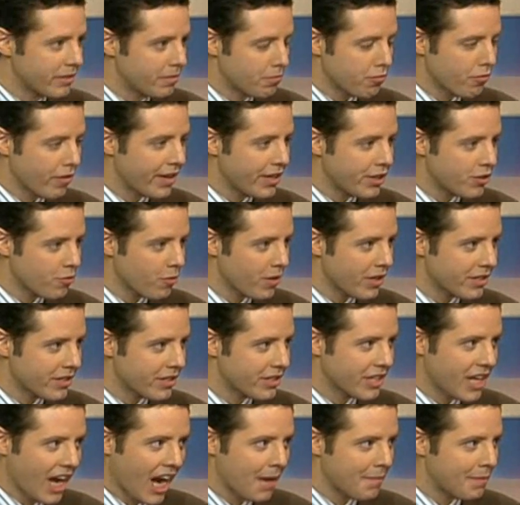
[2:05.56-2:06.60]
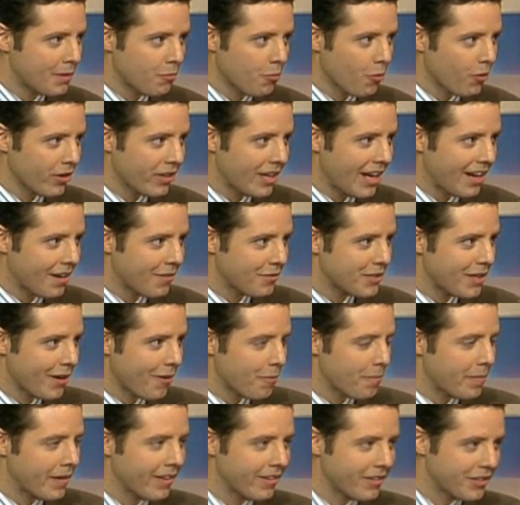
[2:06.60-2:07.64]
brain trust has got to be worked out if
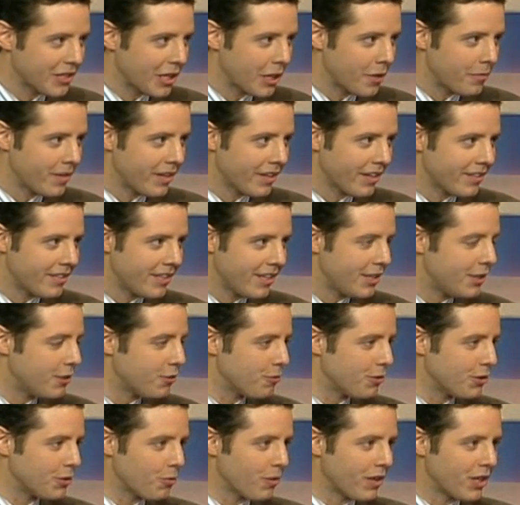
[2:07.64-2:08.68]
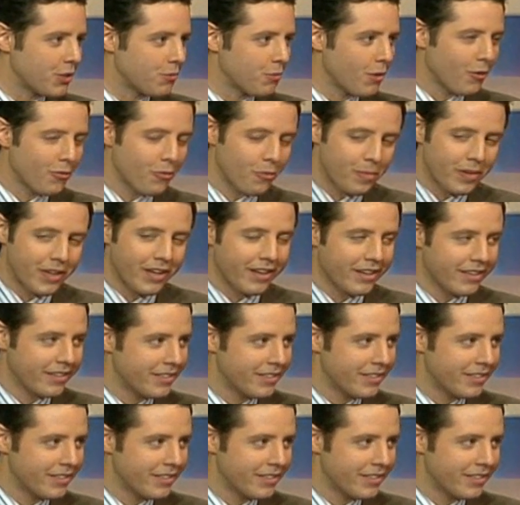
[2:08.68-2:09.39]
Sarah Palin's going to be a contender in 2012 or beyond.